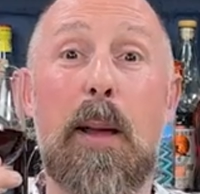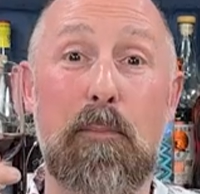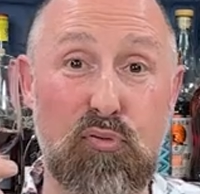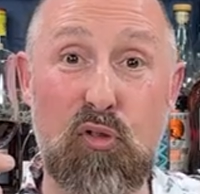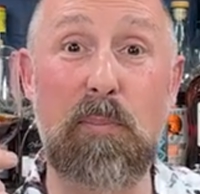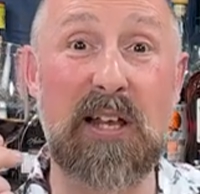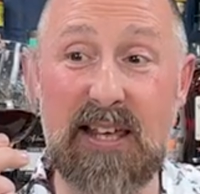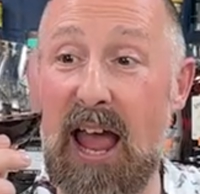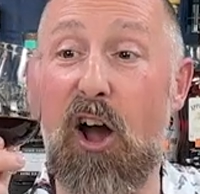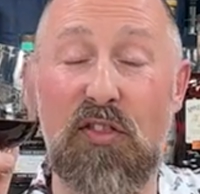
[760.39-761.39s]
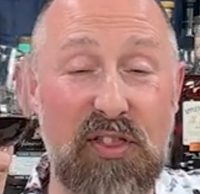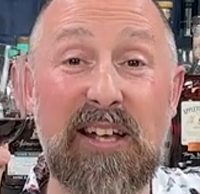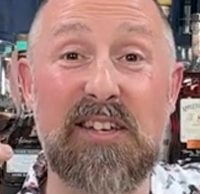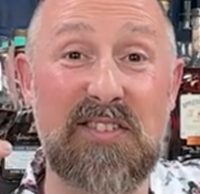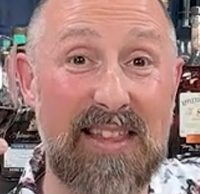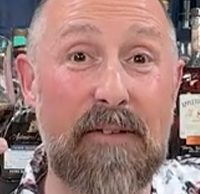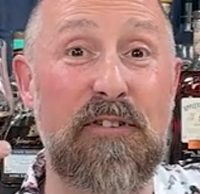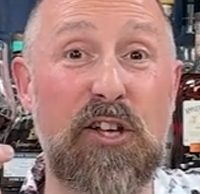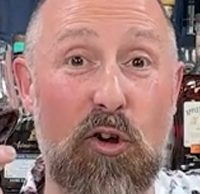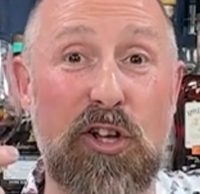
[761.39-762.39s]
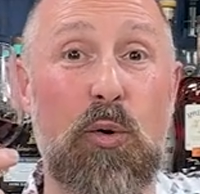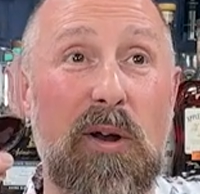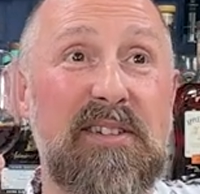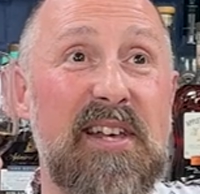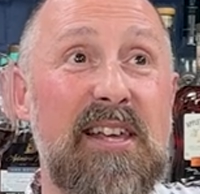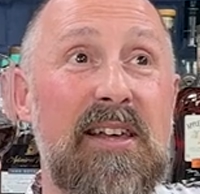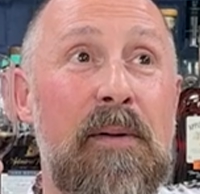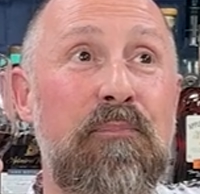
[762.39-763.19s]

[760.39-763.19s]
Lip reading: Probably, yeah. I think it's definitely got the quality